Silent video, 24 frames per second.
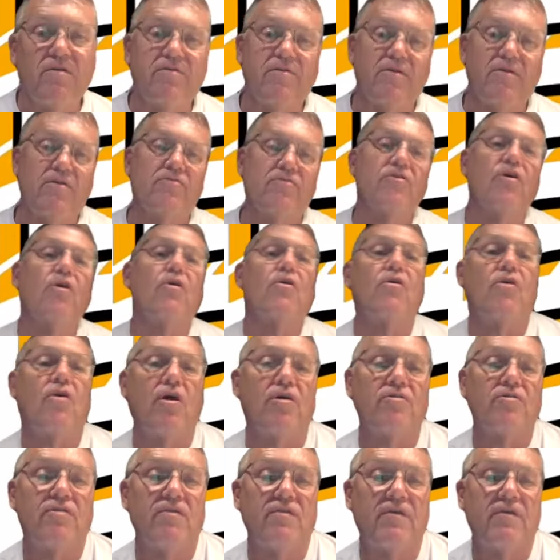So there's no
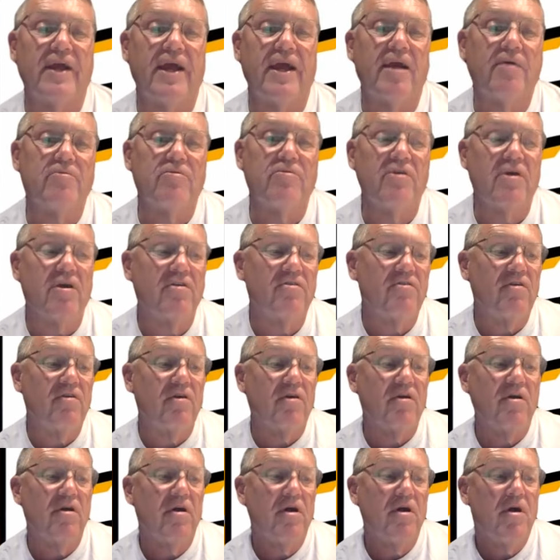crossover games next
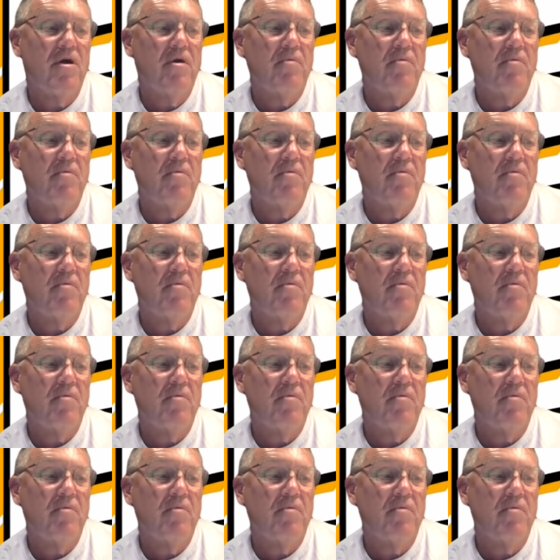year.